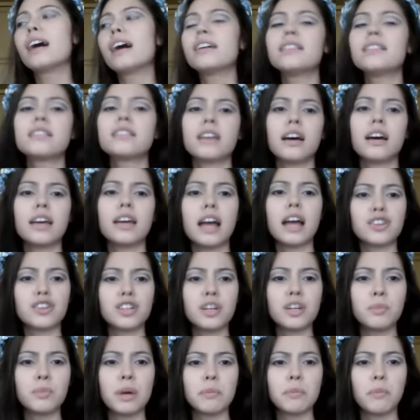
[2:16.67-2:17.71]
And I
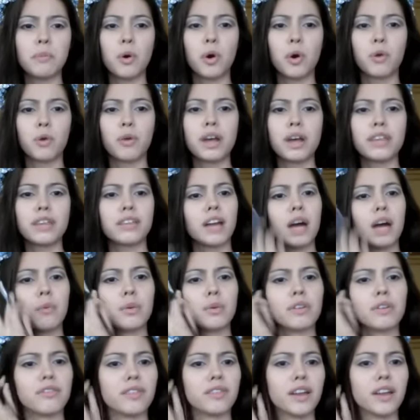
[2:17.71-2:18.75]
actually went more grey than I
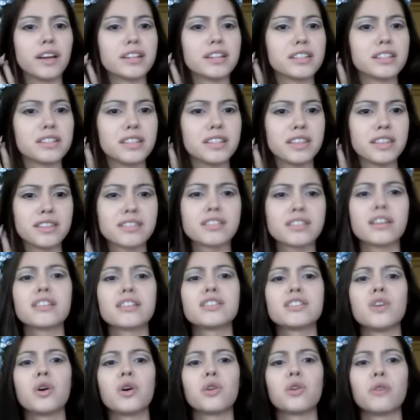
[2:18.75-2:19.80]
would have liked. See, this side
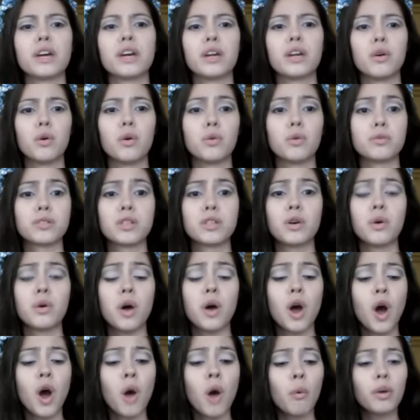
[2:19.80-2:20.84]
is not grey at all. So
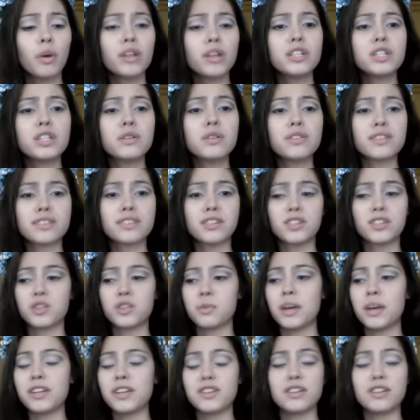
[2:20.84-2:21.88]
what you do in this
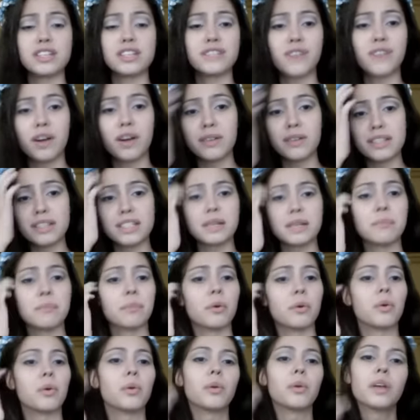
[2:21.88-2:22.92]
situation is very
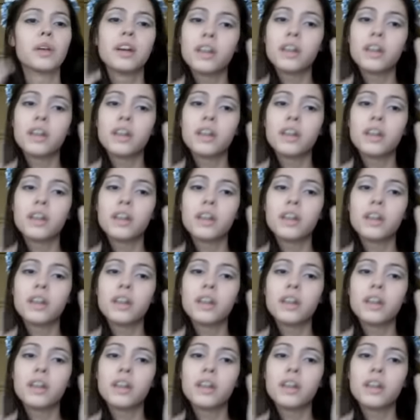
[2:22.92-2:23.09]
simple.